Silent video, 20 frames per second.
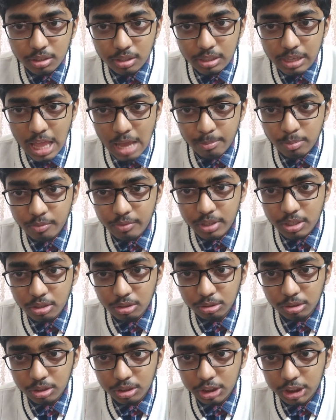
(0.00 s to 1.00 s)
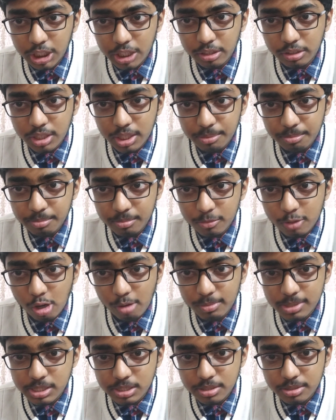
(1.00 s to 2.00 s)
like my videos, share them,
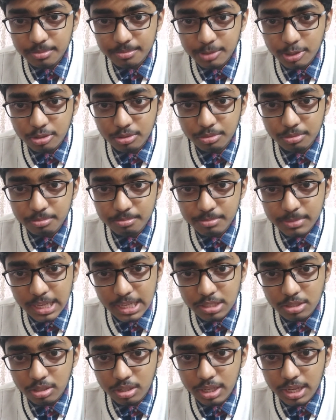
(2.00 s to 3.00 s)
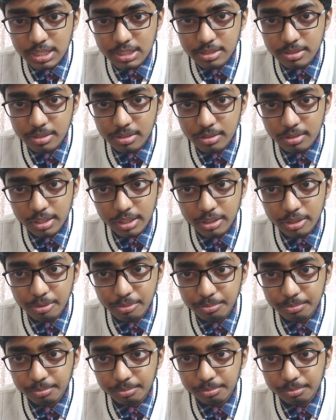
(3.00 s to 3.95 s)
comment. So that's all, guys. Thank you.